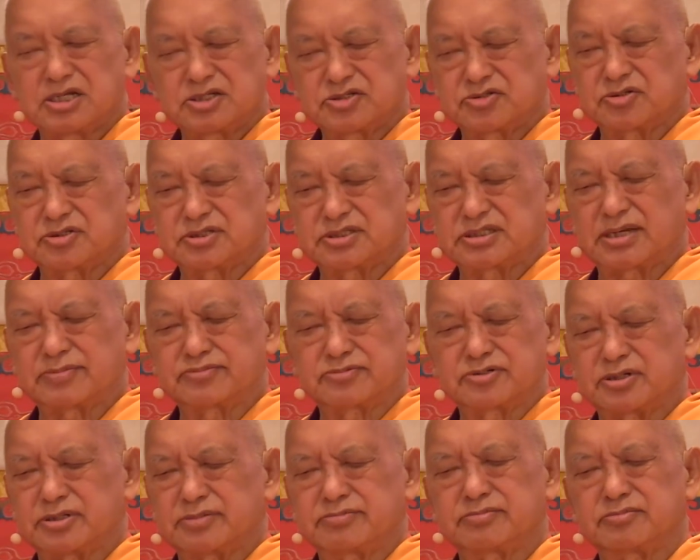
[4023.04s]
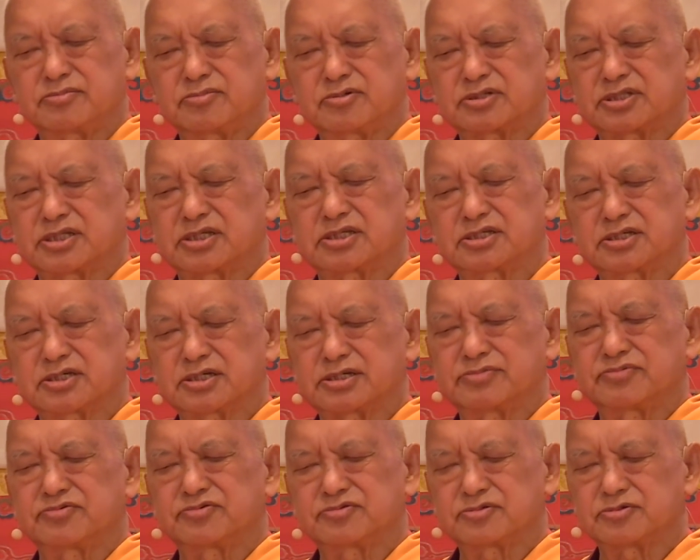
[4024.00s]
So it's up to him whether he
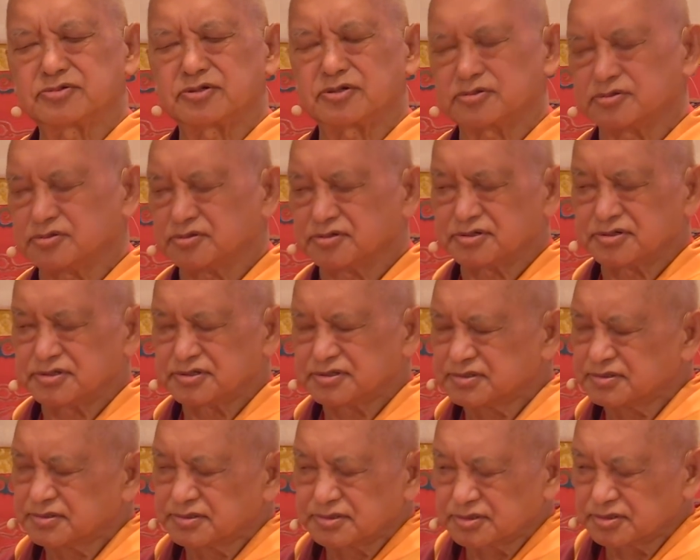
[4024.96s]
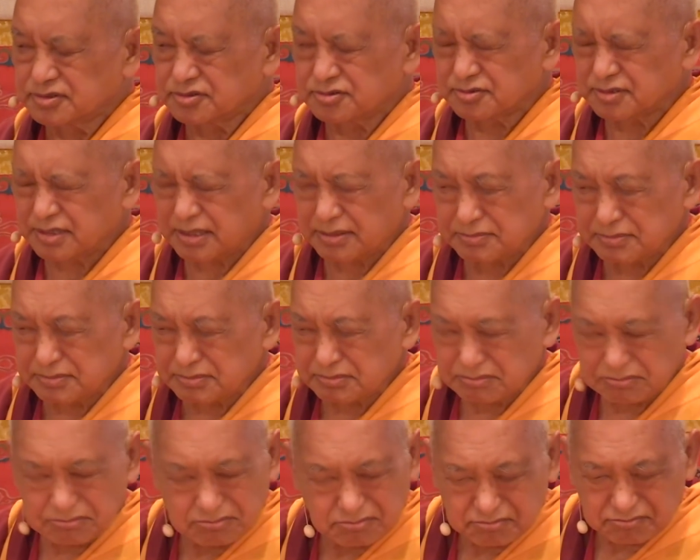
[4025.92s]
give food or not. So I
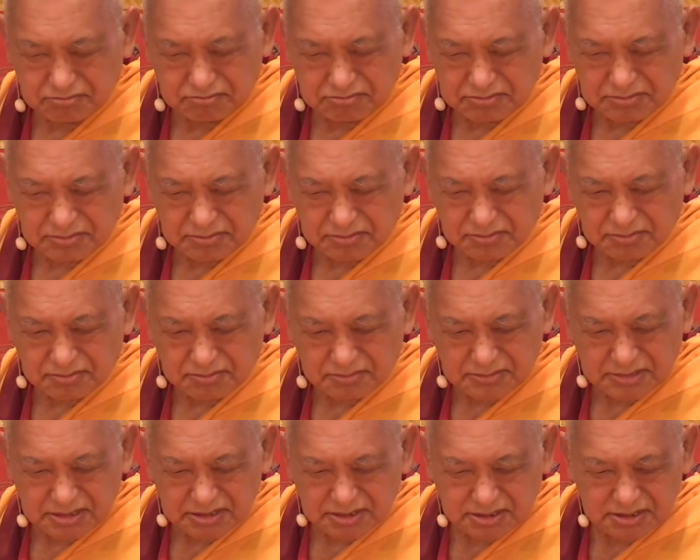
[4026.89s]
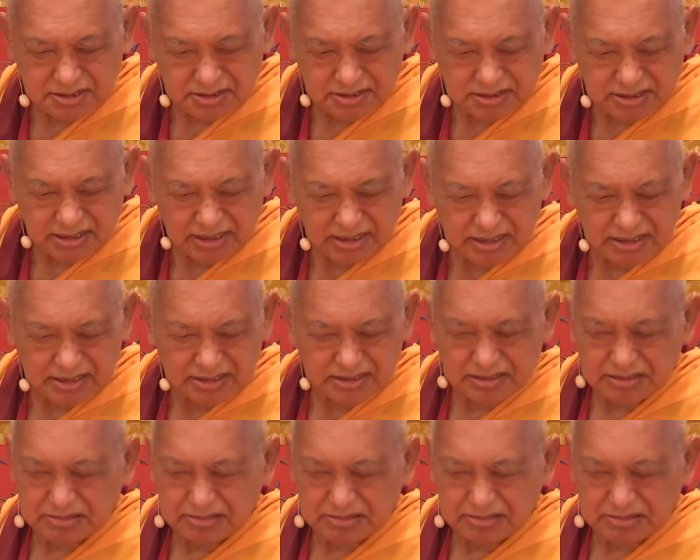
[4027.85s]
didn't really